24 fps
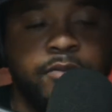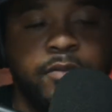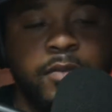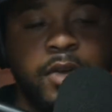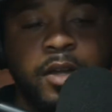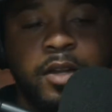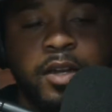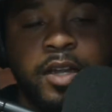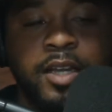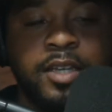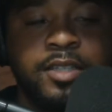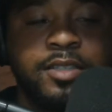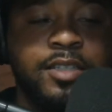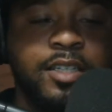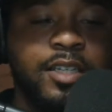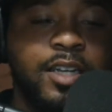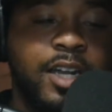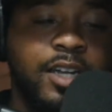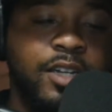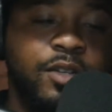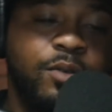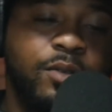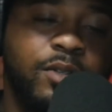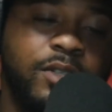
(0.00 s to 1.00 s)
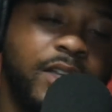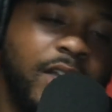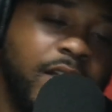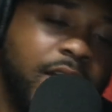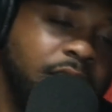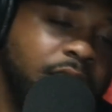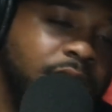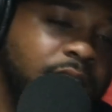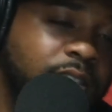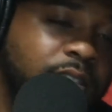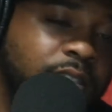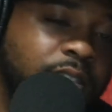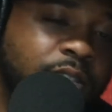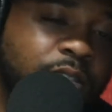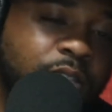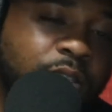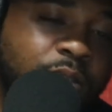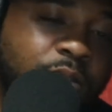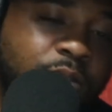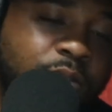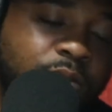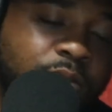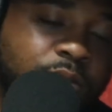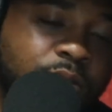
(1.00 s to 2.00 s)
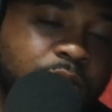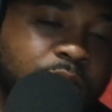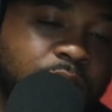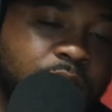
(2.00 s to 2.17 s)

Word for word: I, like I said, I do a lot. You know,